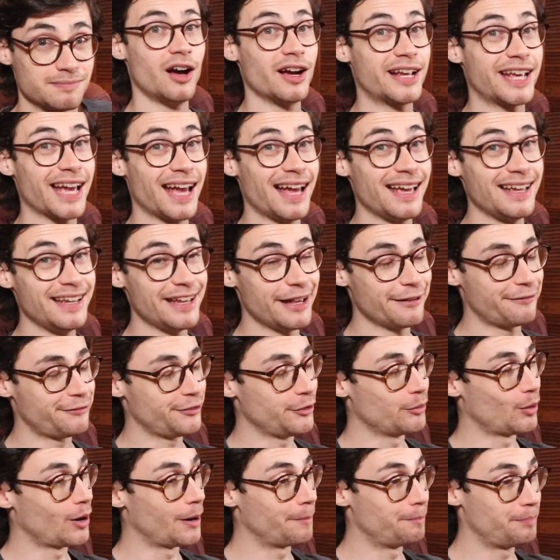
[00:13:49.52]
Okay, if
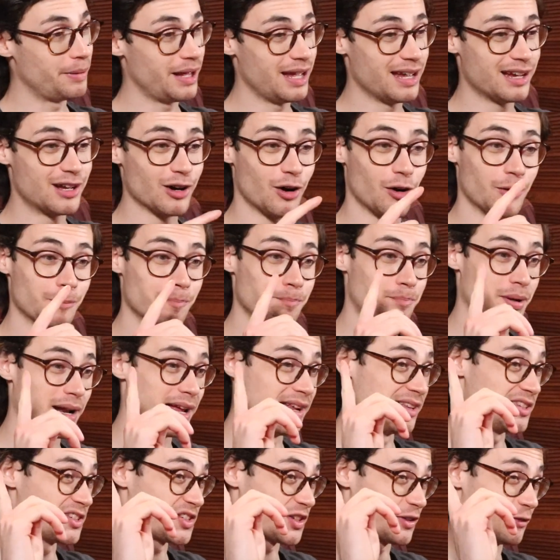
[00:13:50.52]
you are big on
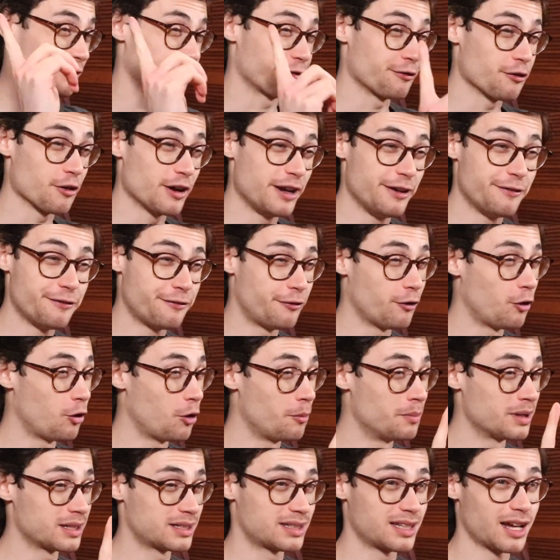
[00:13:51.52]
blends of
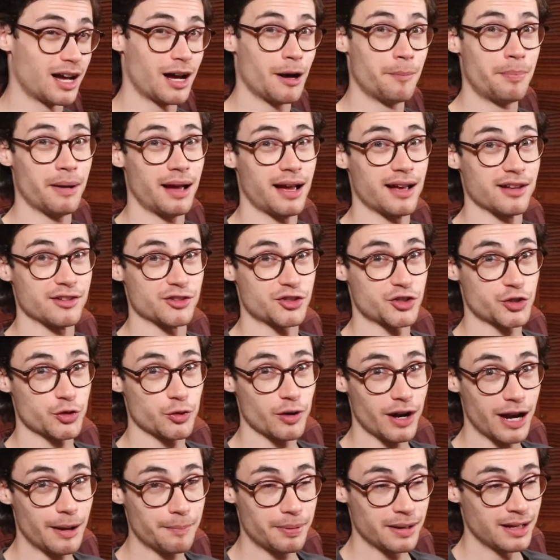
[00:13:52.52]
freeform, dub, and
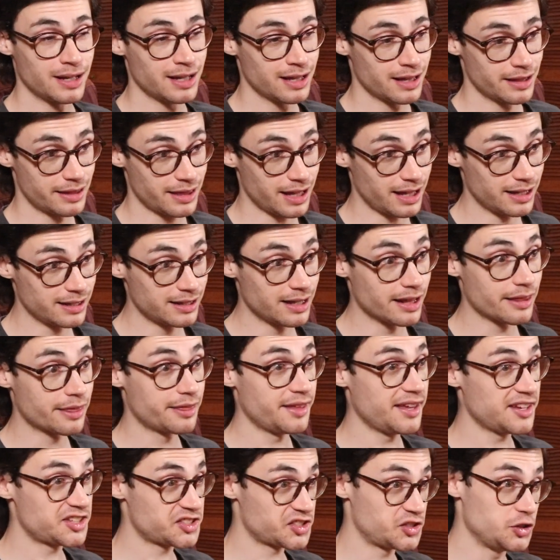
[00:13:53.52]
trap, then
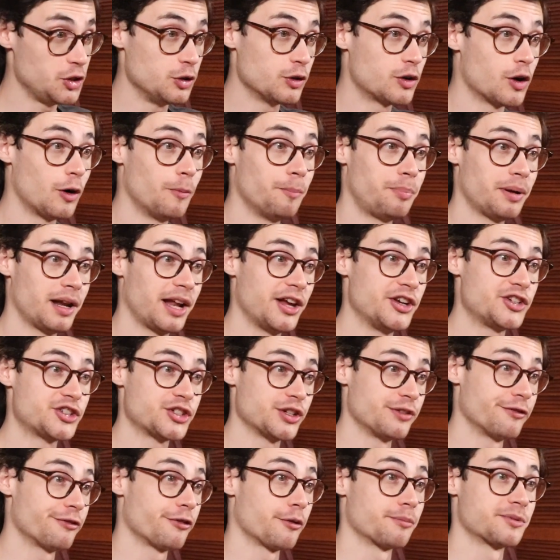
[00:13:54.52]
this new
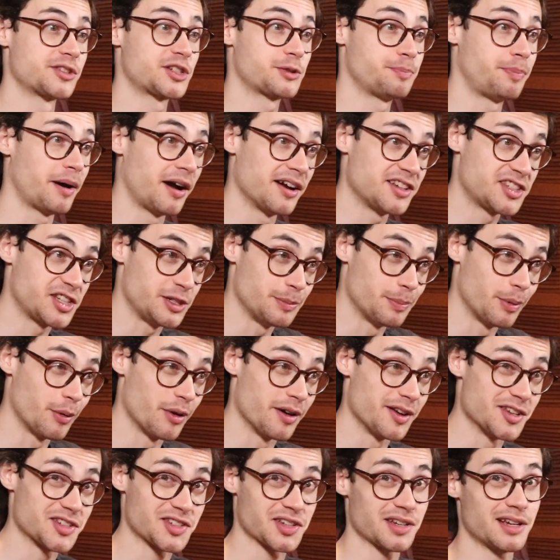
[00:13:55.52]
compilation from Spicy
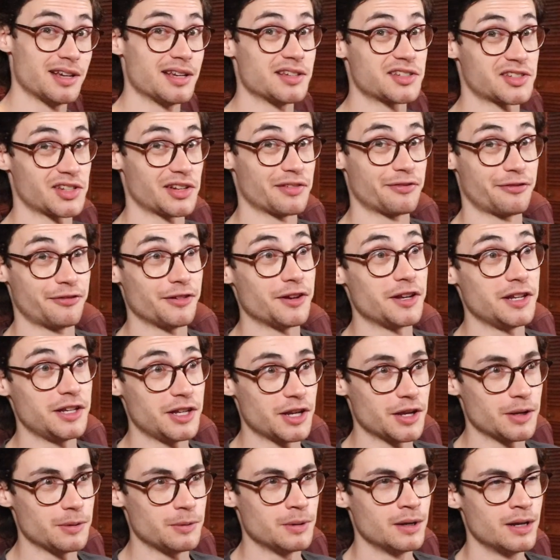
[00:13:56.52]
Boys is for
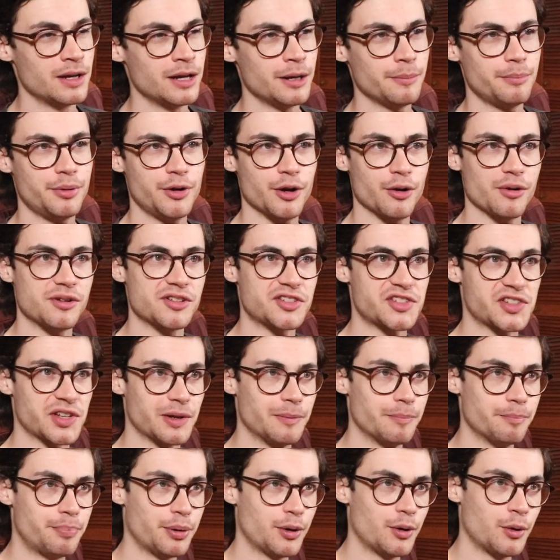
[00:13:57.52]
you. Pure and
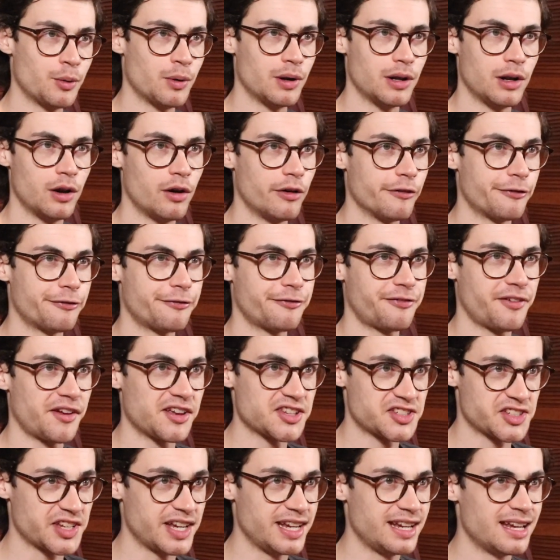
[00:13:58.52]
simple, a lot of
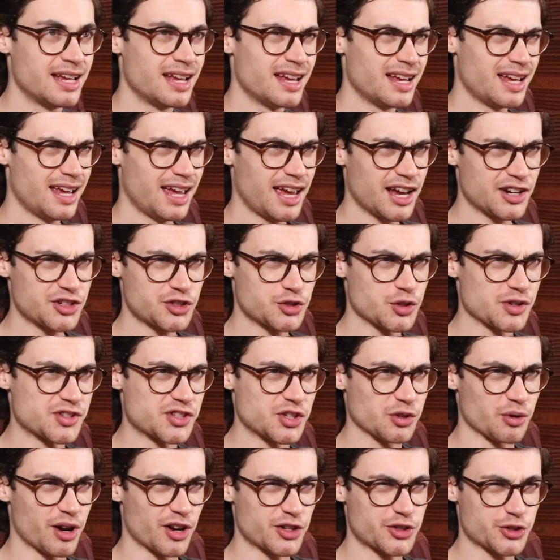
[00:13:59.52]
fuzzy,
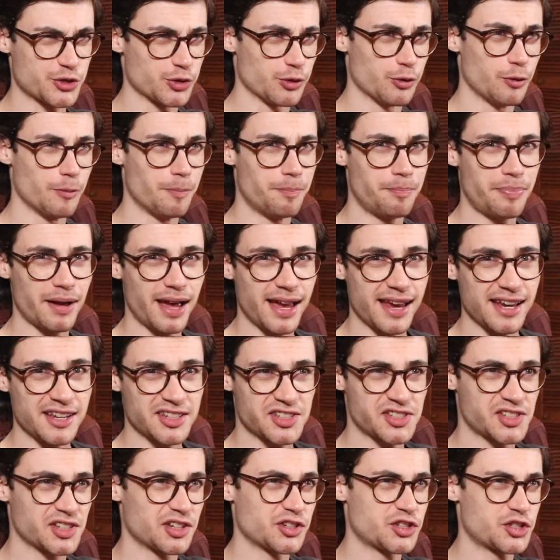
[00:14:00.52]
extraterrestrial
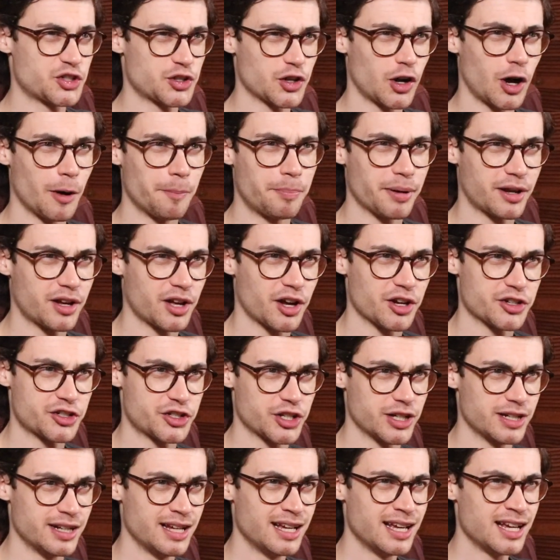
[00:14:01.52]
bass, sharp
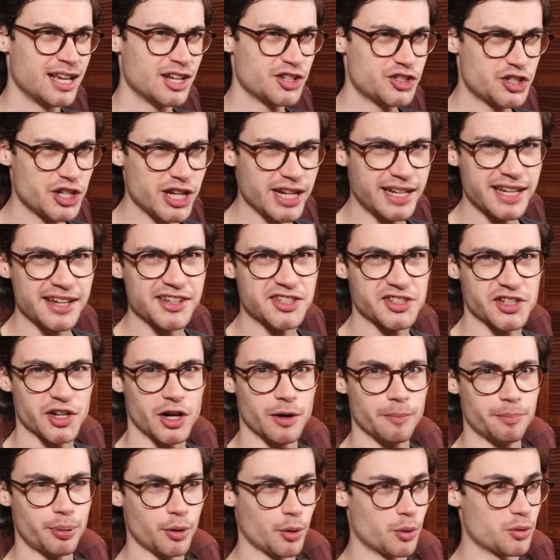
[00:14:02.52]
percussion, cheeky
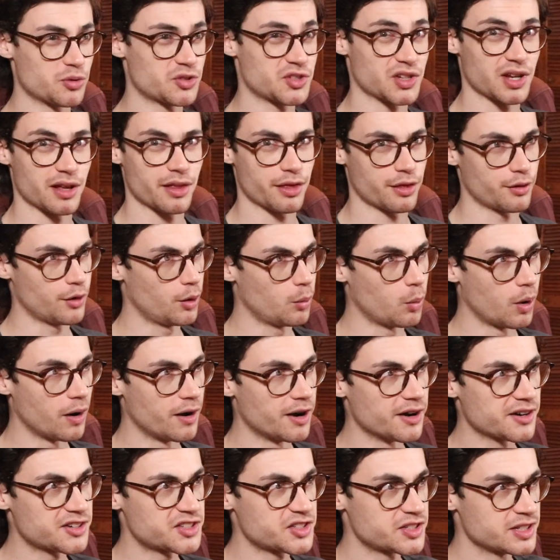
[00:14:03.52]
samples, the
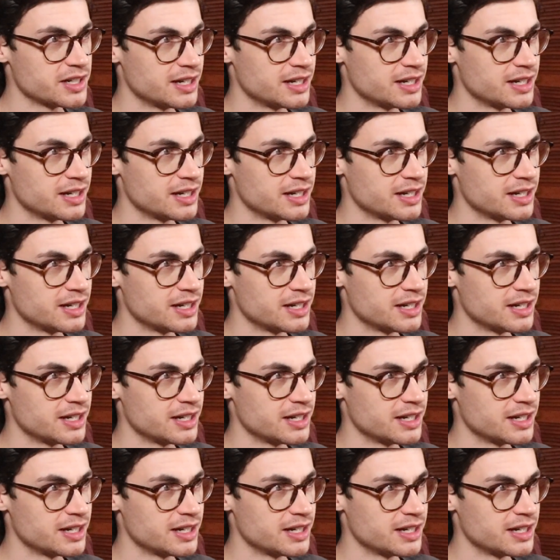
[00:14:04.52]
works.